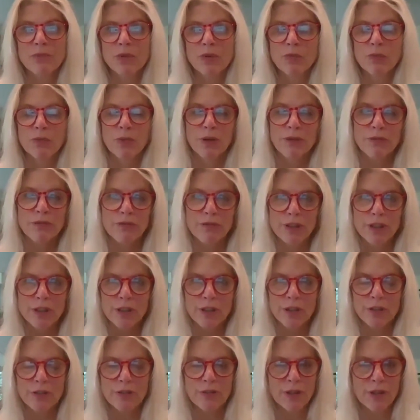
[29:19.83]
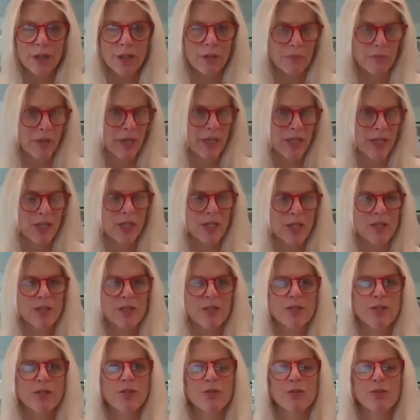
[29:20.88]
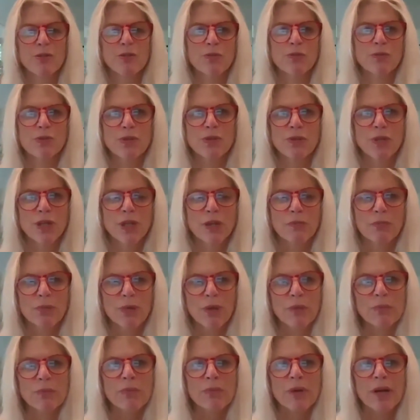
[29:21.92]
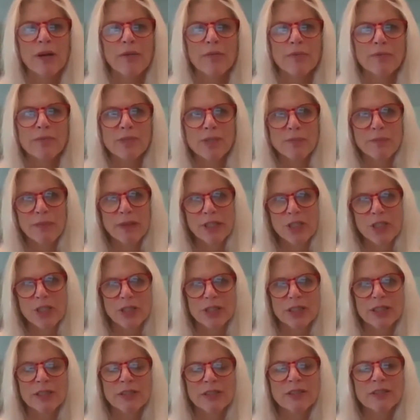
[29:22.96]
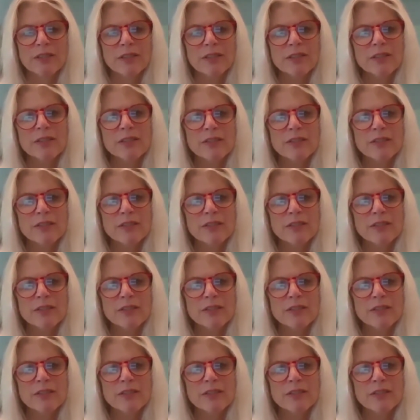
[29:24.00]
refer the patient to the appropriate specialist?